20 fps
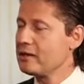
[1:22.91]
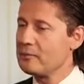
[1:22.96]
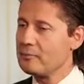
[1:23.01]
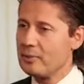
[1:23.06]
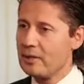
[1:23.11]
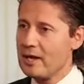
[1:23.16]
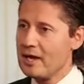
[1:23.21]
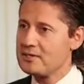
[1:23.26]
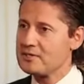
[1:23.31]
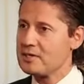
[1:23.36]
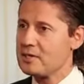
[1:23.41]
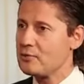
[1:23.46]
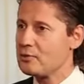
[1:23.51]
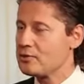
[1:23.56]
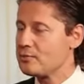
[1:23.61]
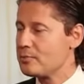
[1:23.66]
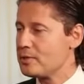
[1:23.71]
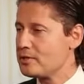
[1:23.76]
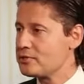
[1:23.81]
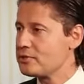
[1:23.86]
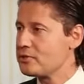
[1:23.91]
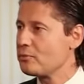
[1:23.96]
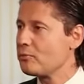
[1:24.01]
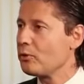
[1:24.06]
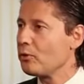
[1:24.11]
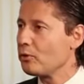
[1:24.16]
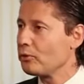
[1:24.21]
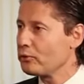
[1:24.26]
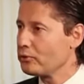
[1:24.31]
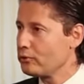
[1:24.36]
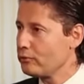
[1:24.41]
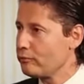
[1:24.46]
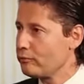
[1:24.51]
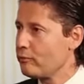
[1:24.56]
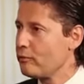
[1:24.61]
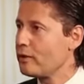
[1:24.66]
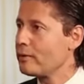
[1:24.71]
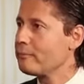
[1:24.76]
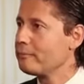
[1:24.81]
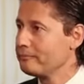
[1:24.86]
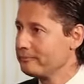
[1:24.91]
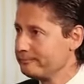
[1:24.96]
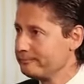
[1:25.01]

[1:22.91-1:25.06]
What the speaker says: and plasty, which means to mold or to form.